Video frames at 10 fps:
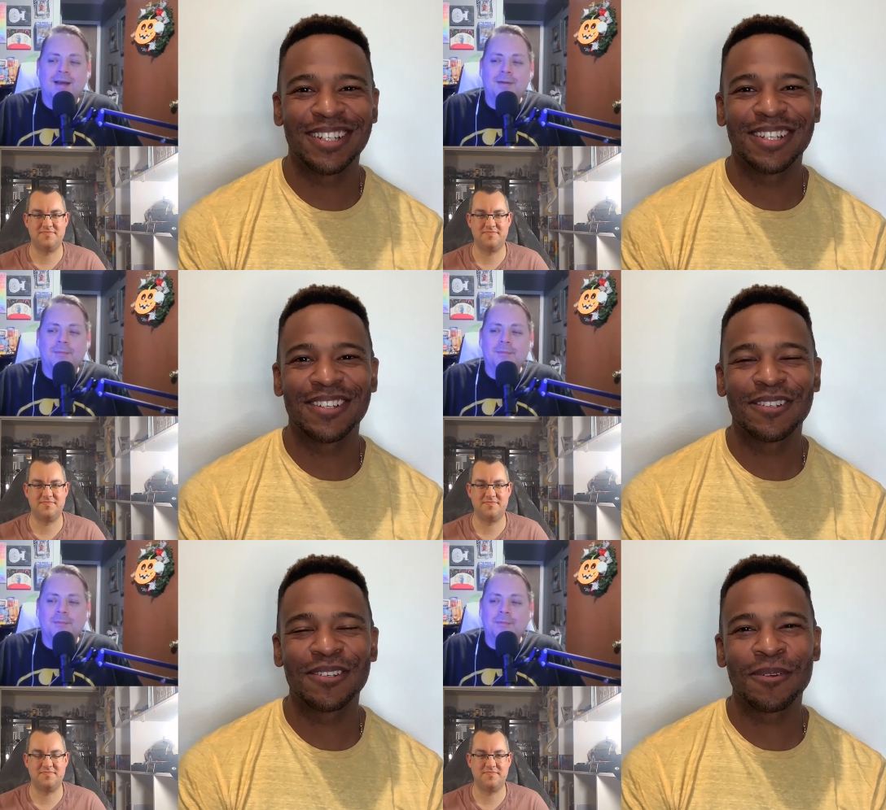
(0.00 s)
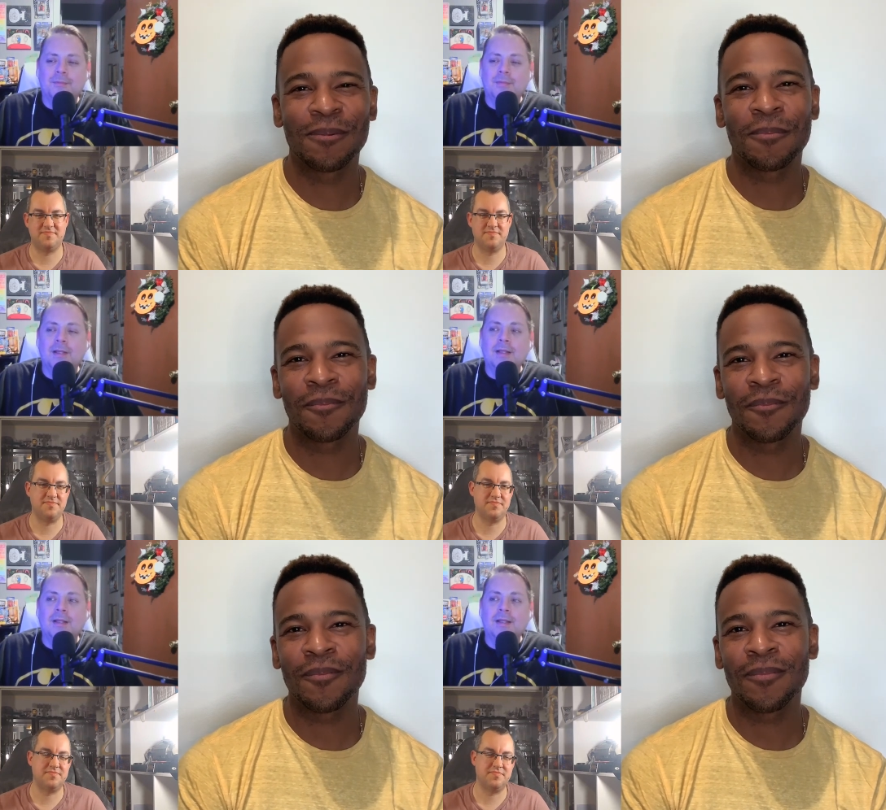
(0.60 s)
Speaker 1: Um,
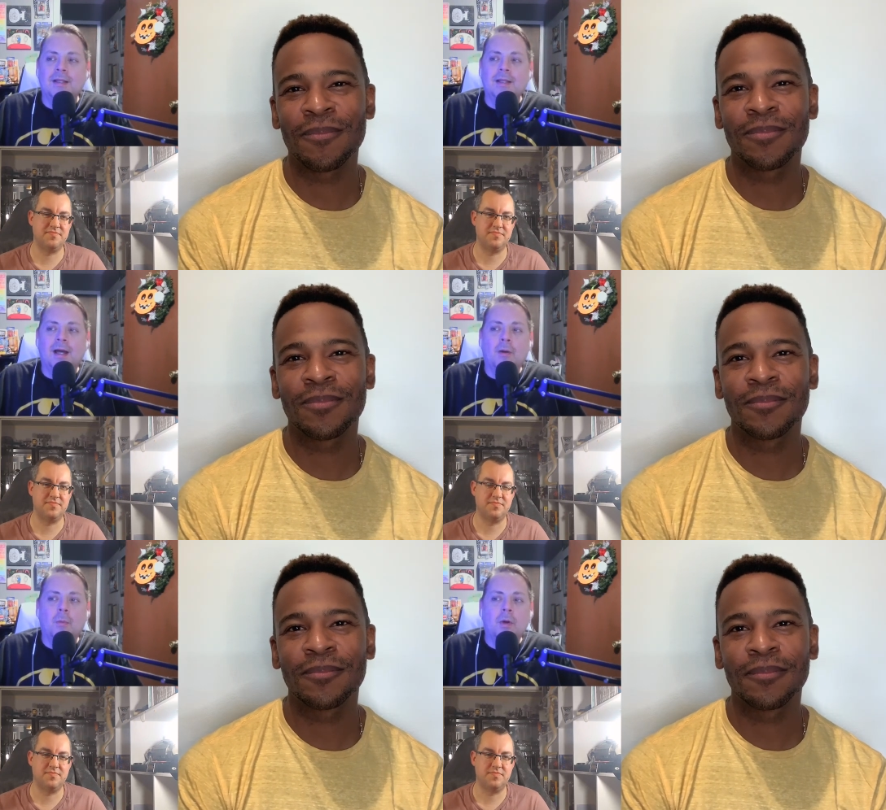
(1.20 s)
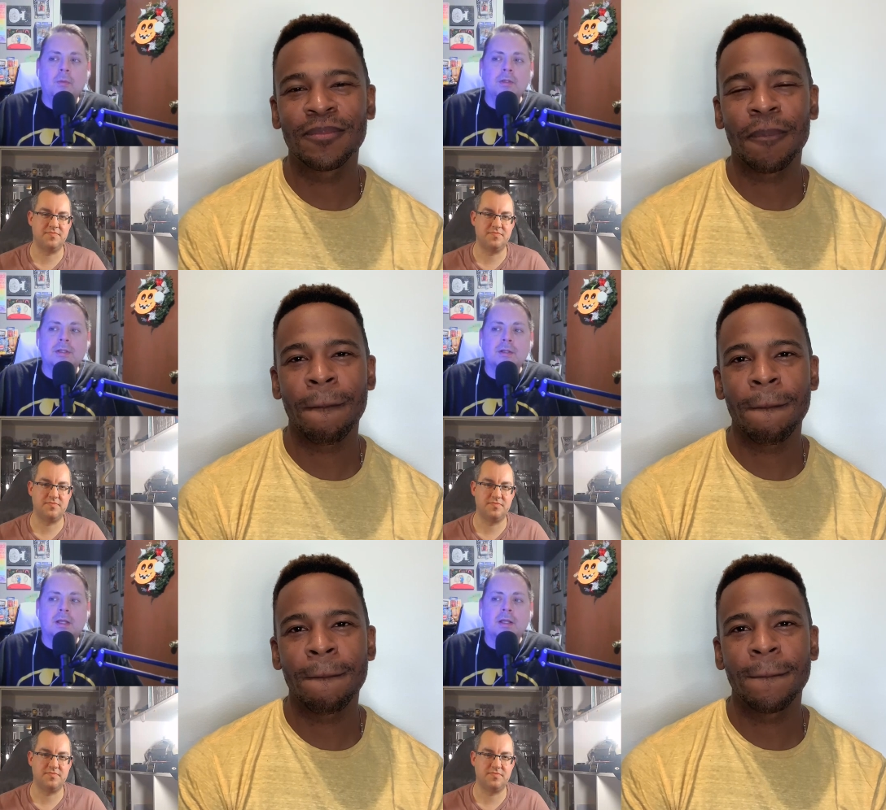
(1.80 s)
uh, what
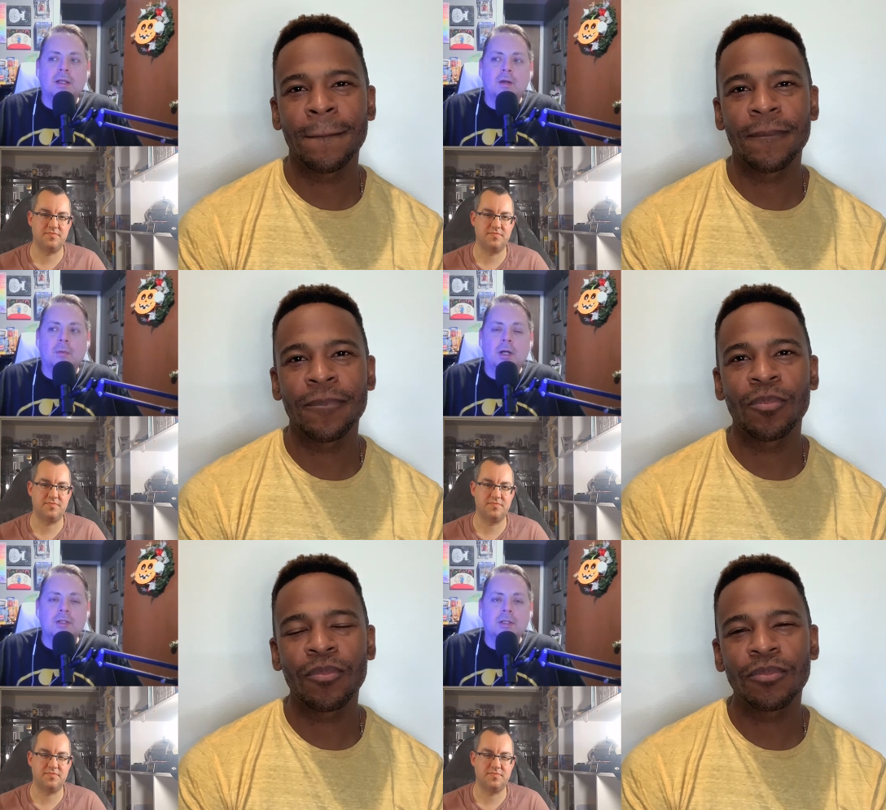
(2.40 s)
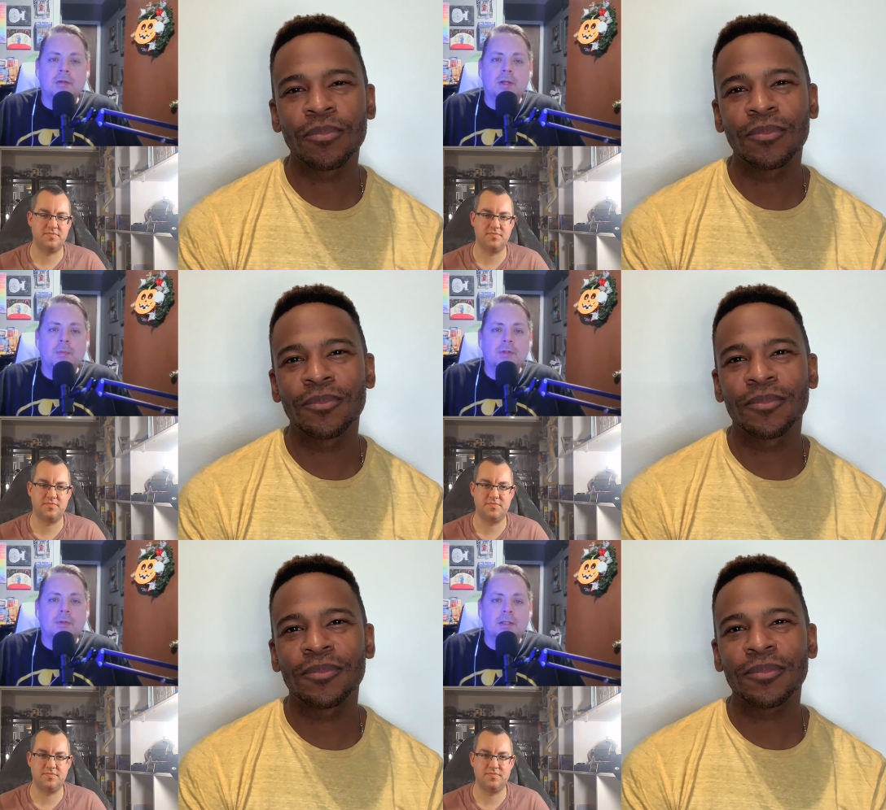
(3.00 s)
was it like uh, watching your
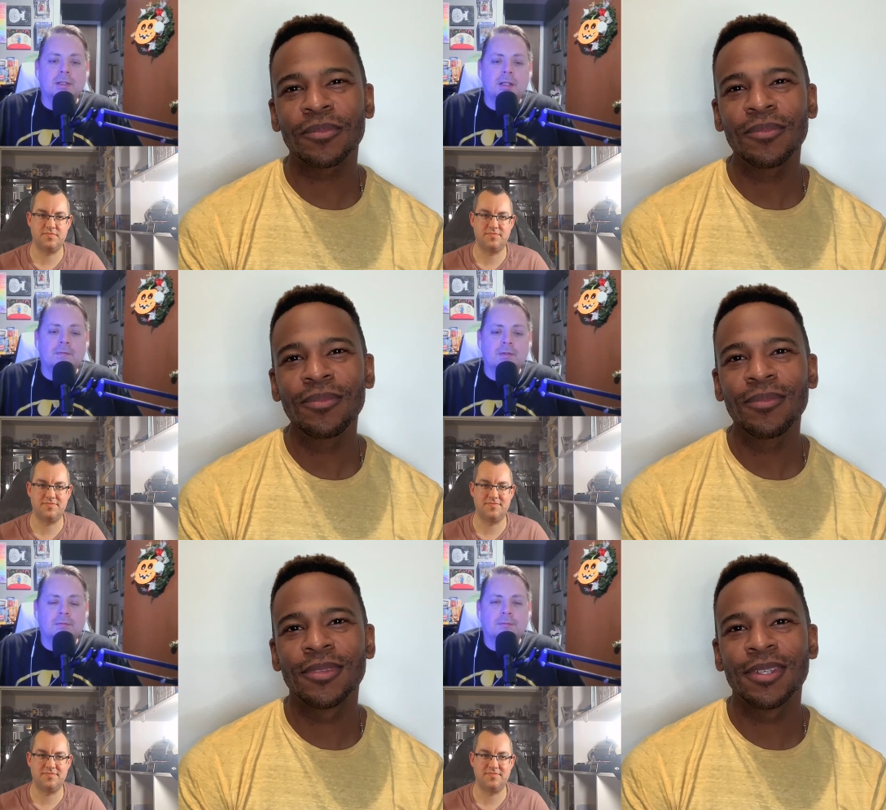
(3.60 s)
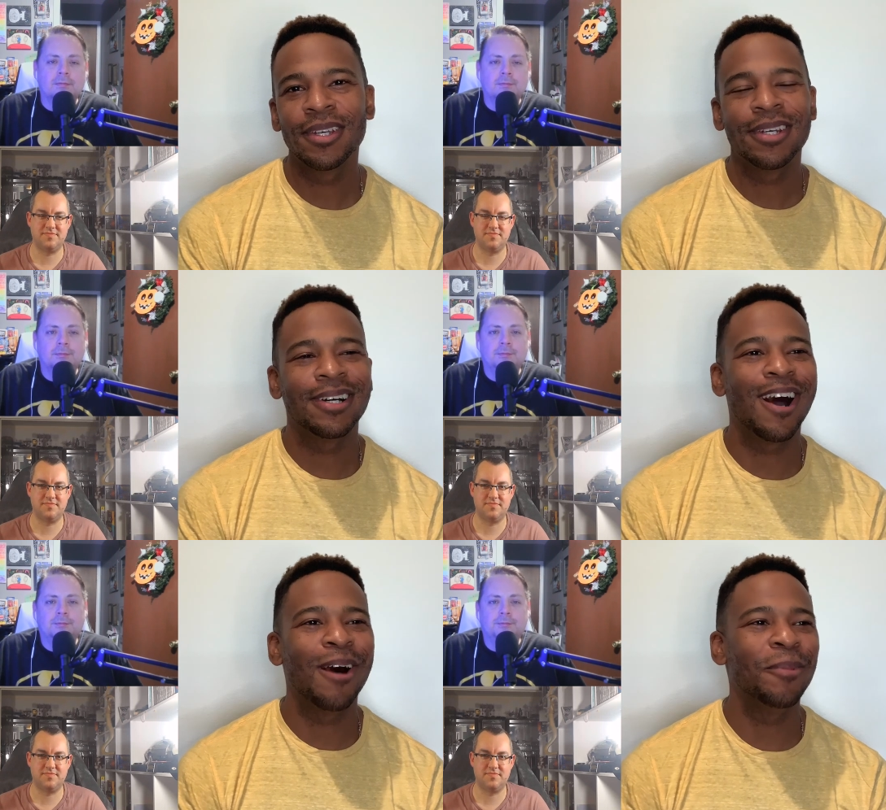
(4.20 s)
episode on television?
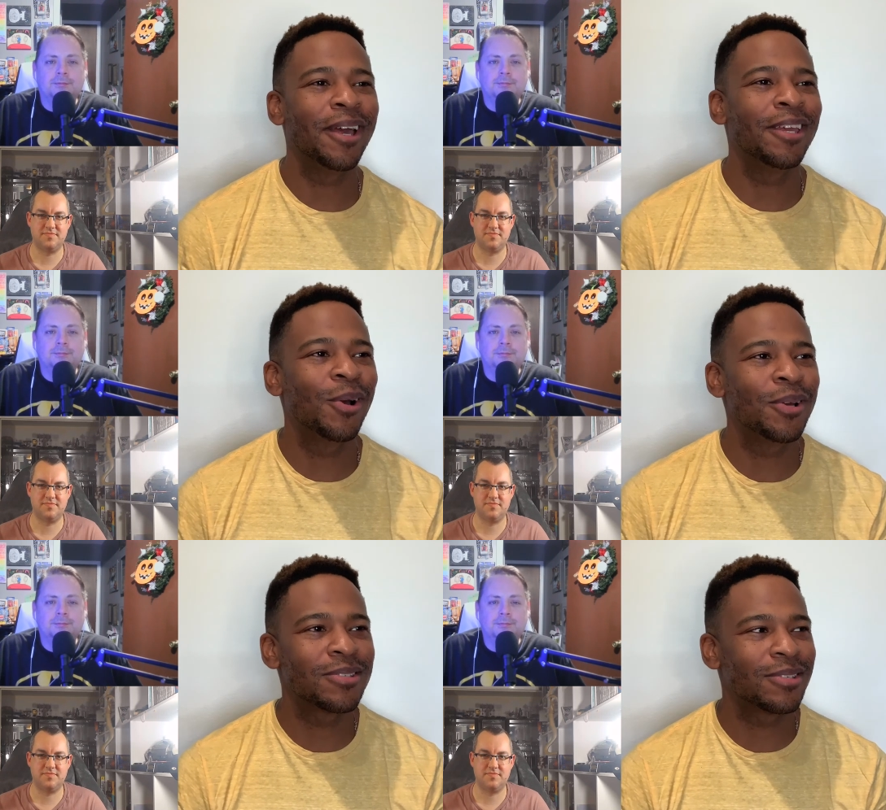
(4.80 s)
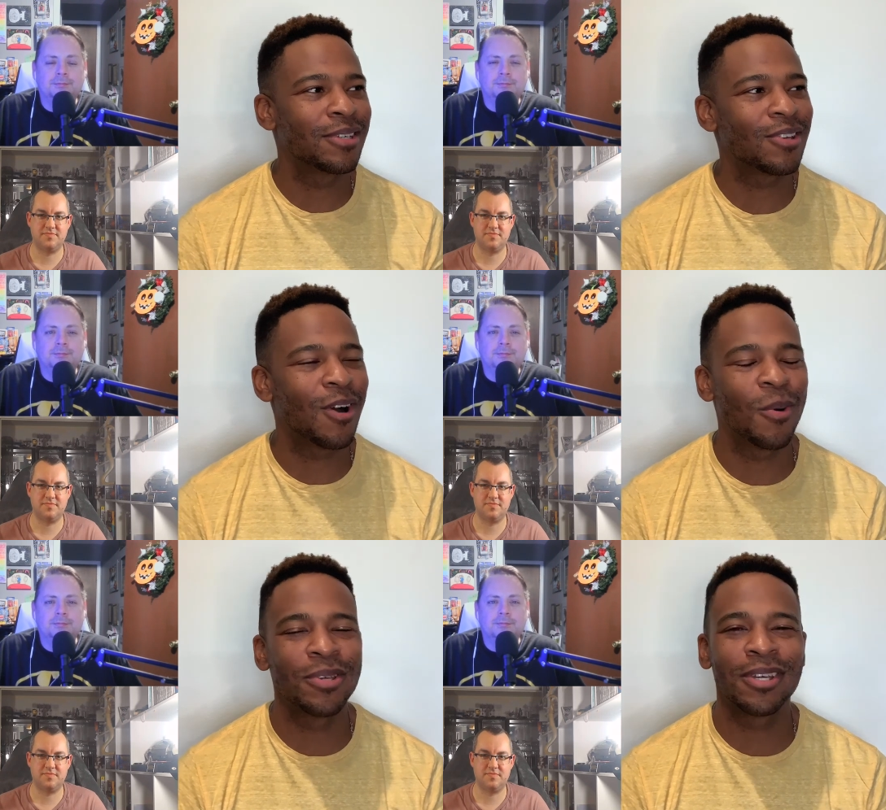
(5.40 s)
Speaker 2: Oh, uh, man, you know, it's it's
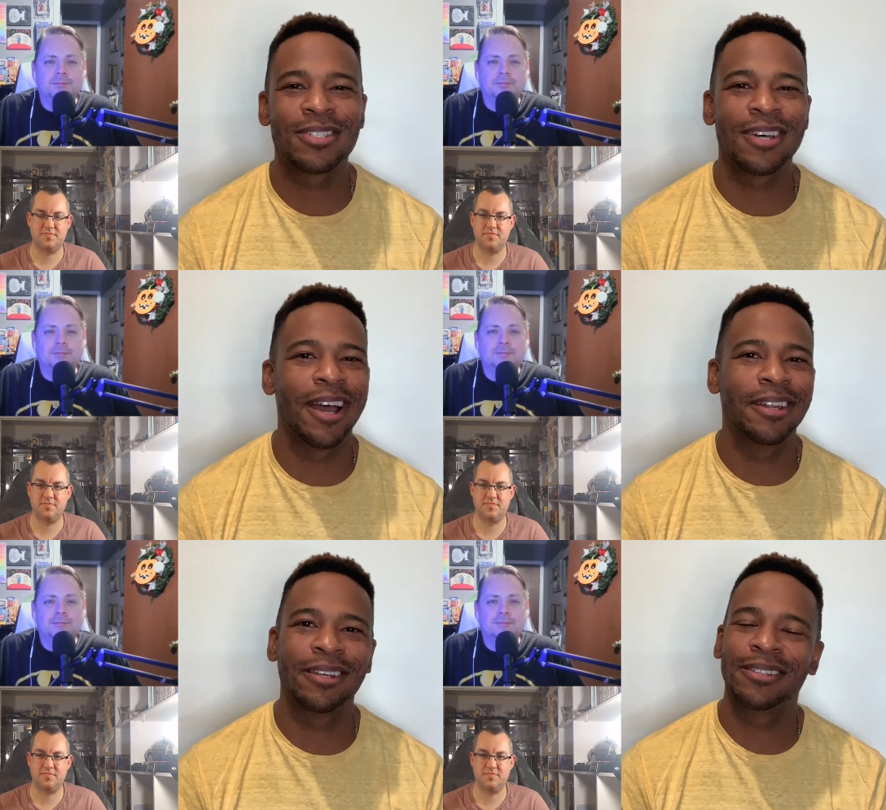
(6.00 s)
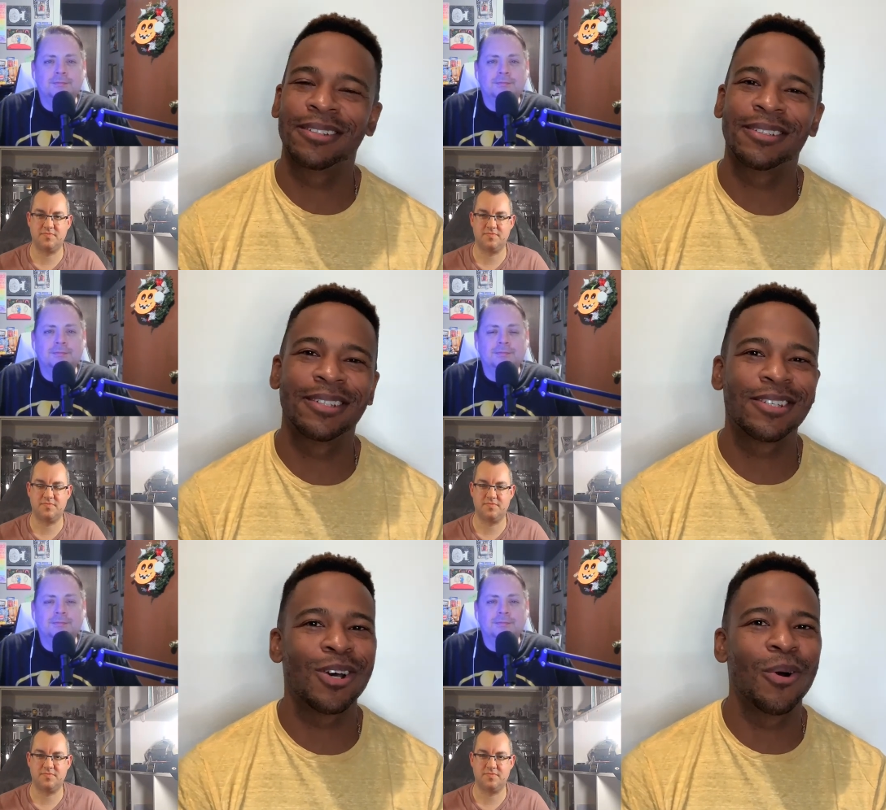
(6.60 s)
always exciting. It's